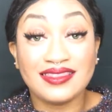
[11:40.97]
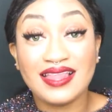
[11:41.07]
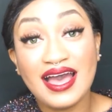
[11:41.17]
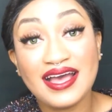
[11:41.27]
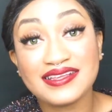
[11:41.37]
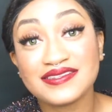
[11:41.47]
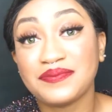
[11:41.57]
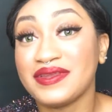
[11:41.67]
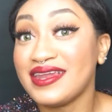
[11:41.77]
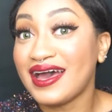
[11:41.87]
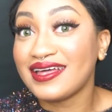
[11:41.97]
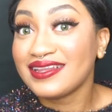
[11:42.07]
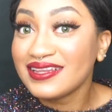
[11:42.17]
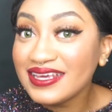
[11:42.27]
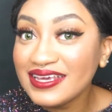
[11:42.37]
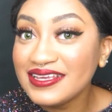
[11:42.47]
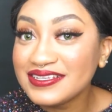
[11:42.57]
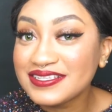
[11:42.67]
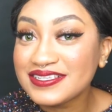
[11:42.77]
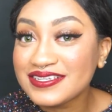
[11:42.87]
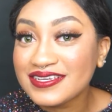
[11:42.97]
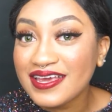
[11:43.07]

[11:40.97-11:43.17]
And last but not least,